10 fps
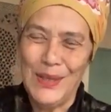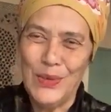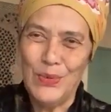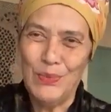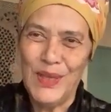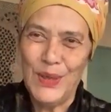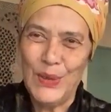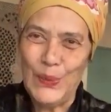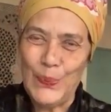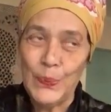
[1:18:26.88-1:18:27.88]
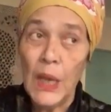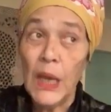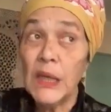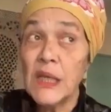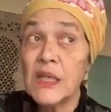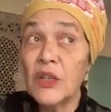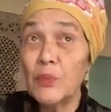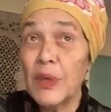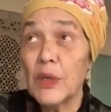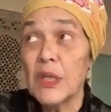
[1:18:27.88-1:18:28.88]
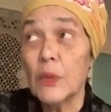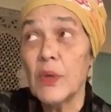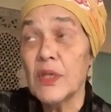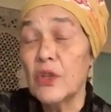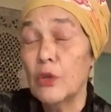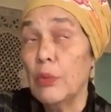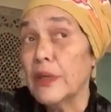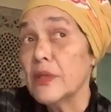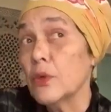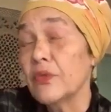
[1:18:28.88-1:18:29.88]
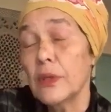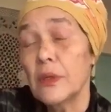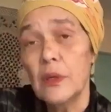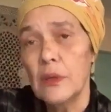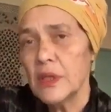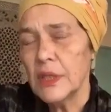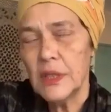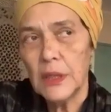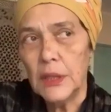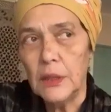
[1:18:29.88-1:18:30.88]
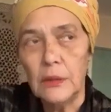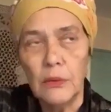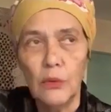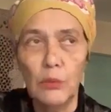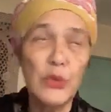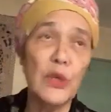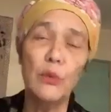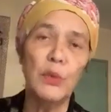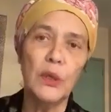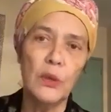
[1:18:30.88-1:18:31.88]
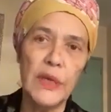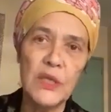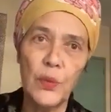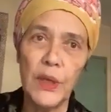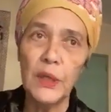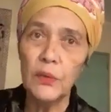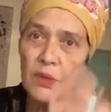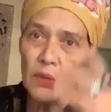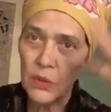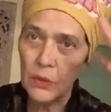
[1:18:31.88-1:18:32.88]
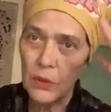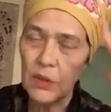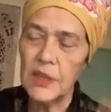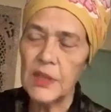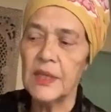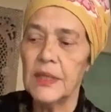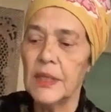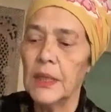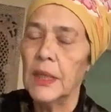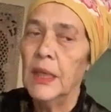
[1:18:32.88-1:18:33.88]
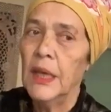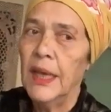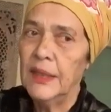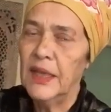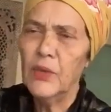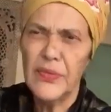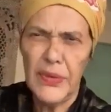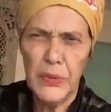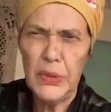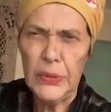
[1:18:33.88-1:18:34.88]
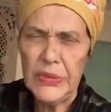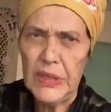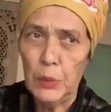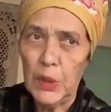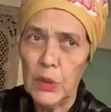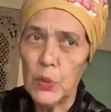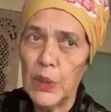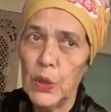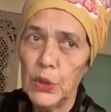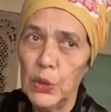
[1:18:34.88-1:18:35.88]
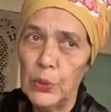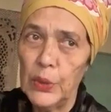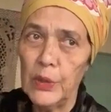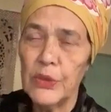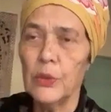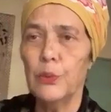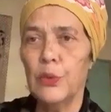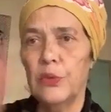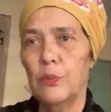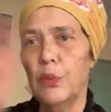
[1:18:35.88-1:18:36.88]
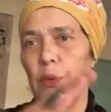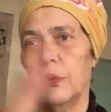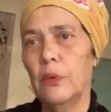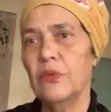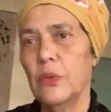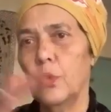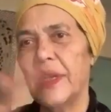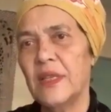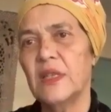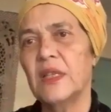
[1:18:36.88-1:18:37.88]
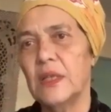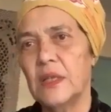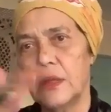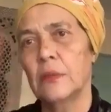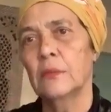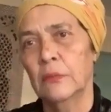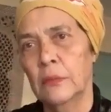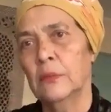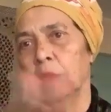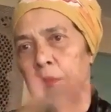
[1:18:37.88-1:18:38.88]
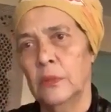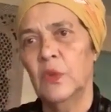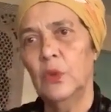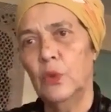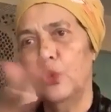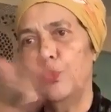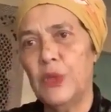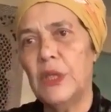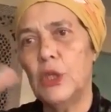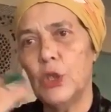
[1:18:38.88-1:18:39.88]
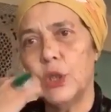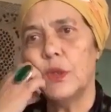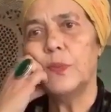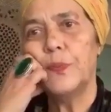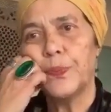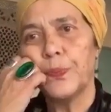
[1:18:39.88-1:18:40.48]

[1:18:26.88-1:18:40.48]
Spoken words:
could be, and it's not because it was done by Soviet artists in Mozambique or elsewhere. It was a certain aesthetic, and that was very interesting because we got away also of the West-East, opposition.